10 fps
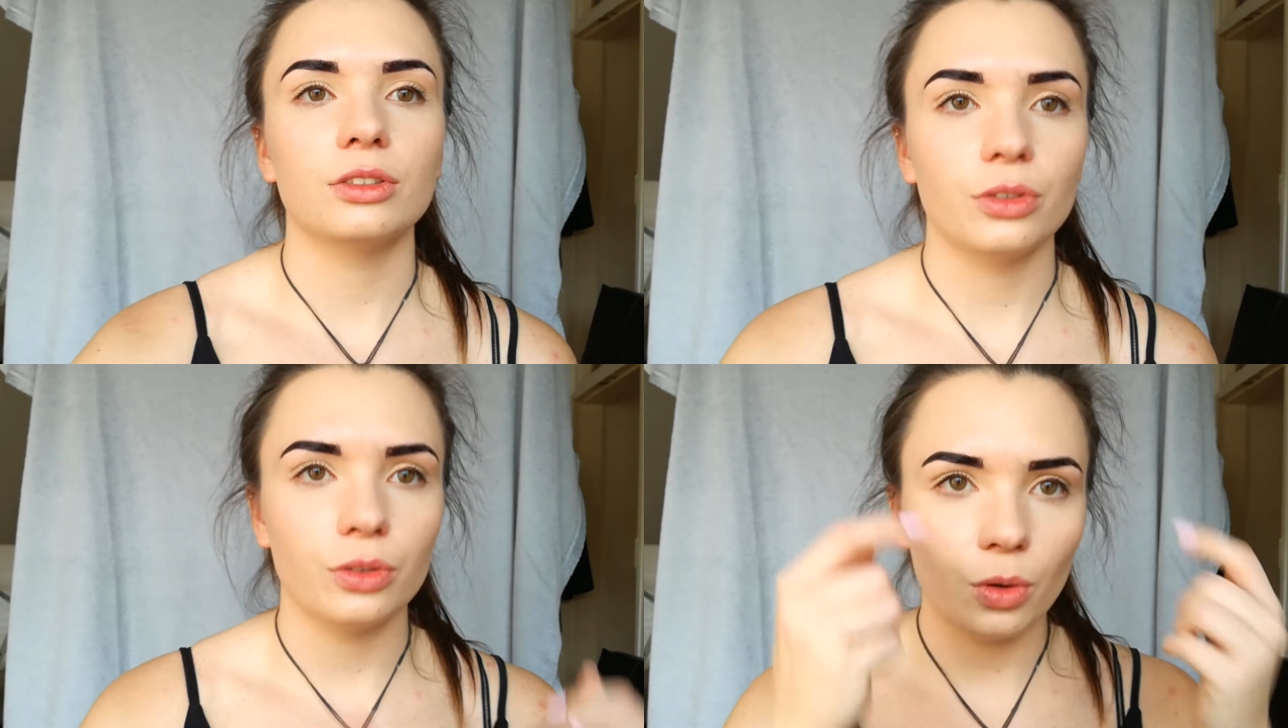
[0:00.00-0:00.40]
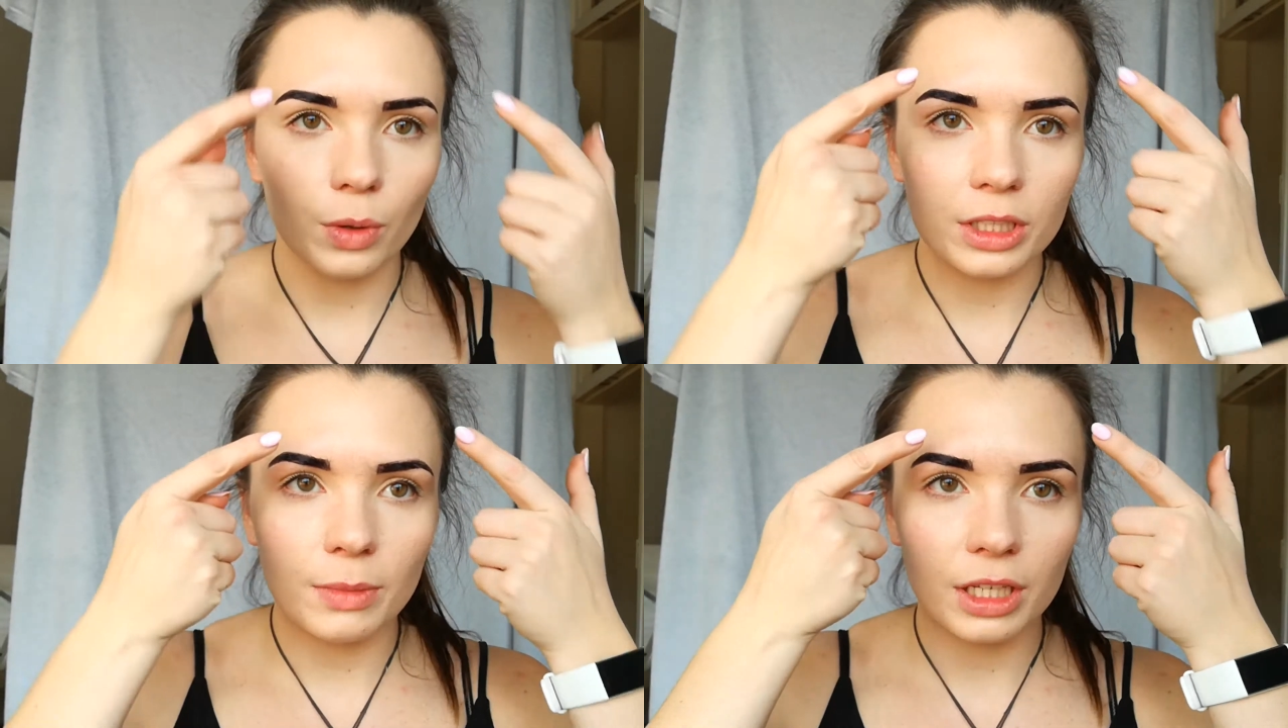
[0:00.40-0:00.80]
to
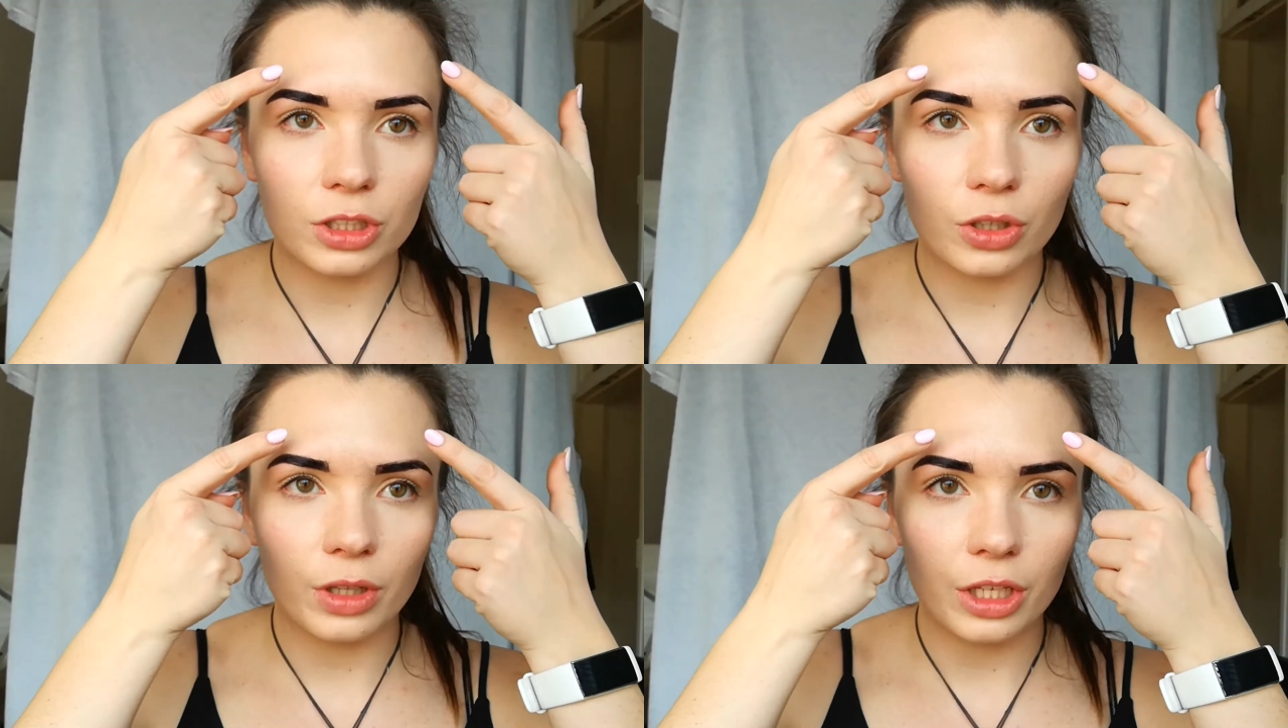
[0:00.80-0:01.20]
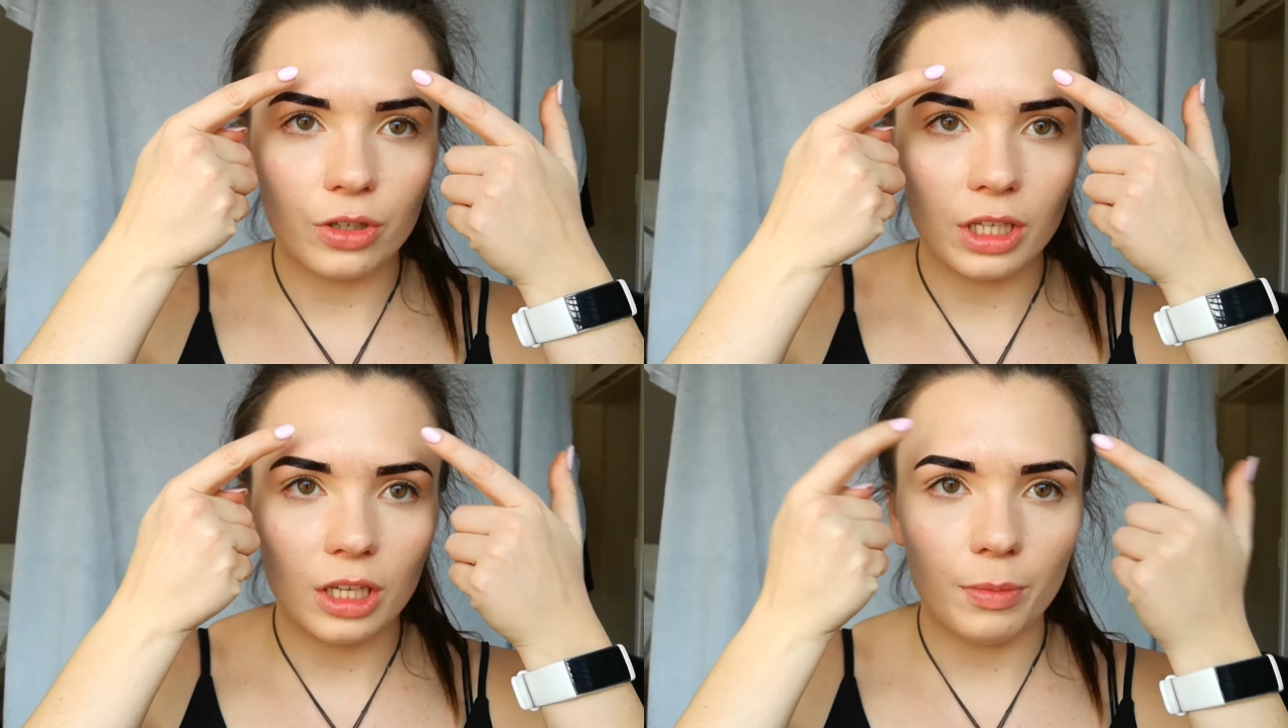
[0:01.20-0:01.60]
always make sure that you
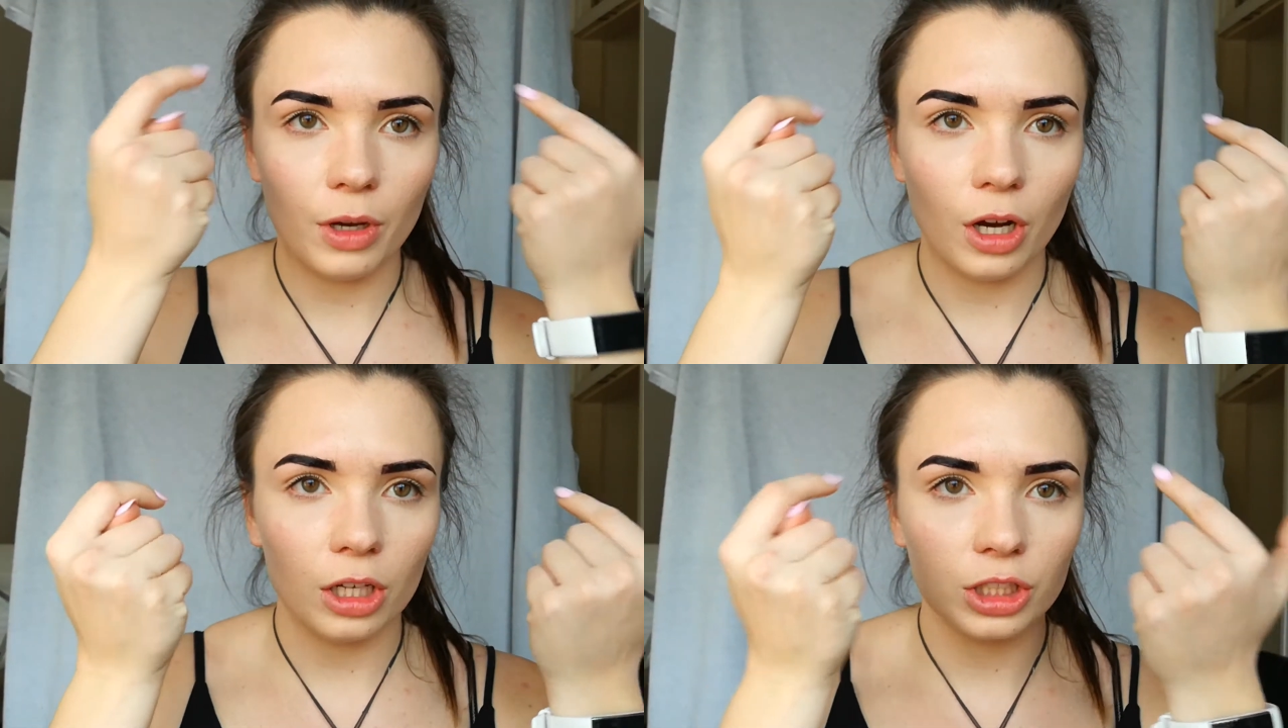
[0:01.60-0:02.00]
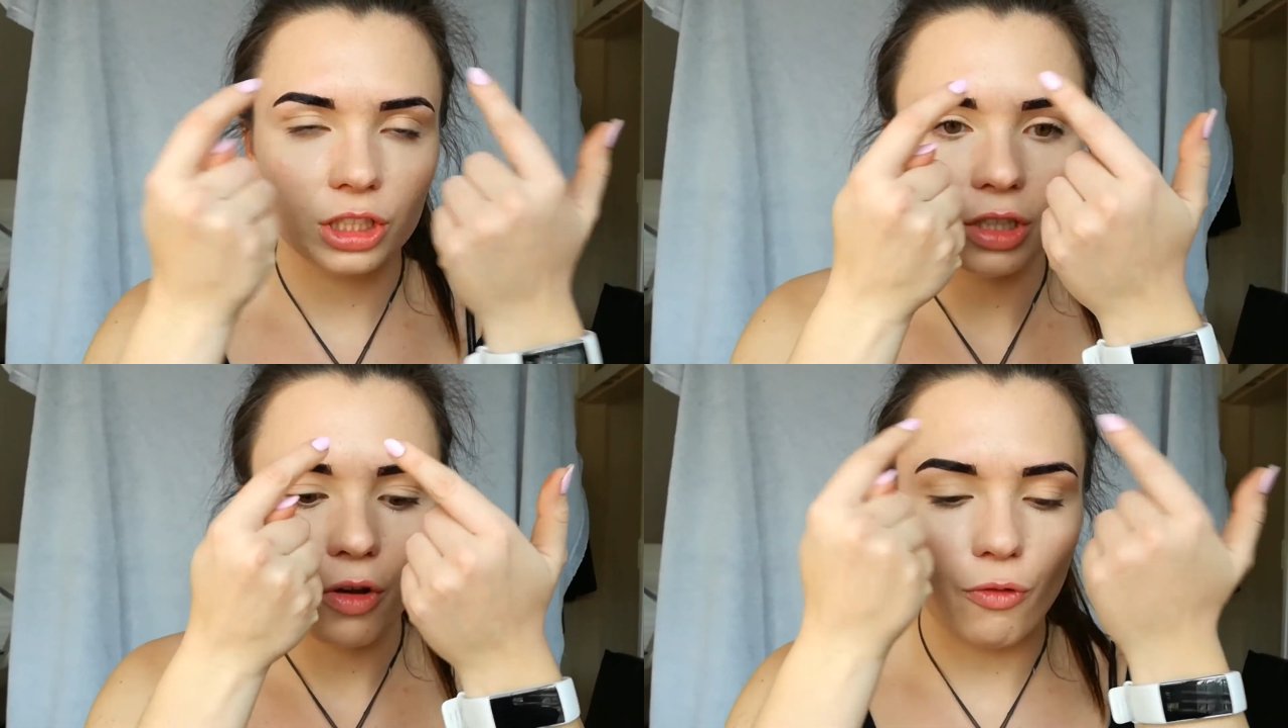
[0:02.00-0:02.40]
keep your
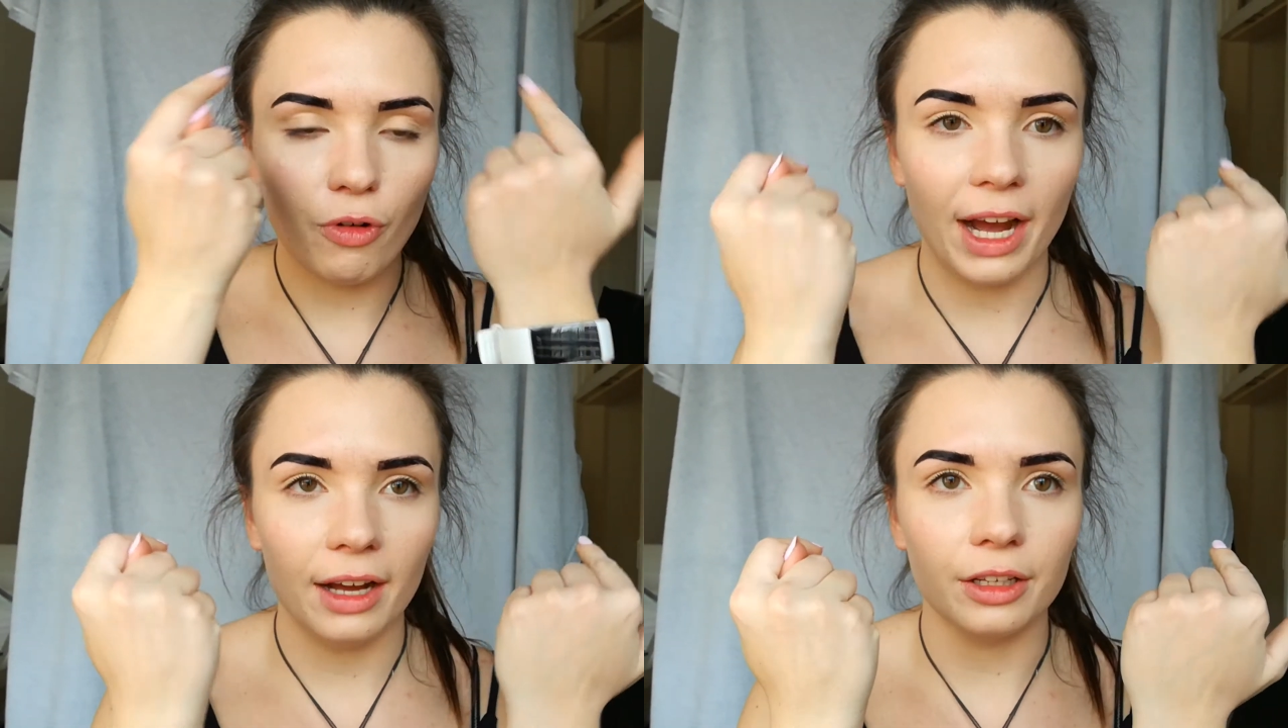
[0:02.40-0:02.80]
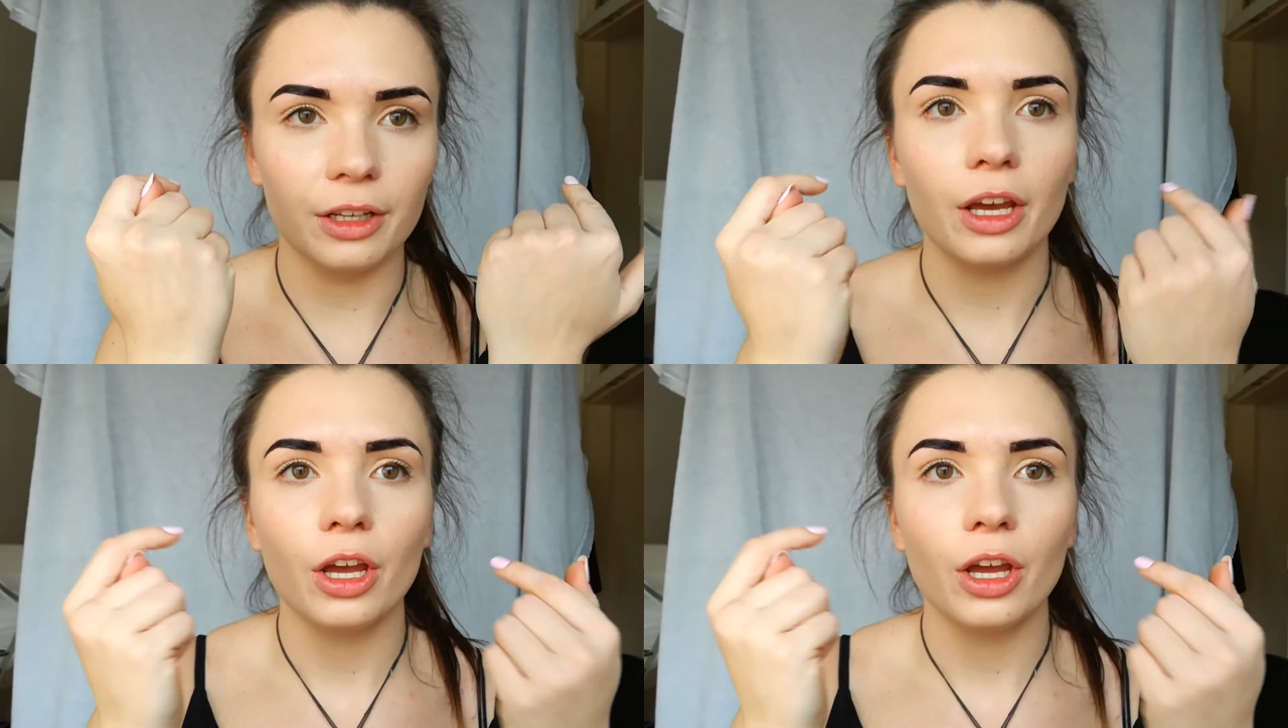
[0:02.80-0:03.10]
arches rounded.